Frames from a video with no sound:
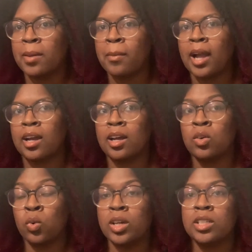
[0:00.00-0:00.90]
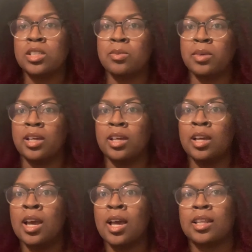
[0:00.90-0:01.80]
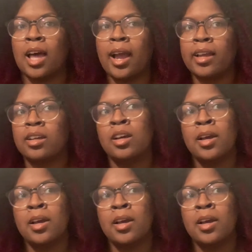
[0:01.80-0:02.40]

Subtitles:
Am I going to be like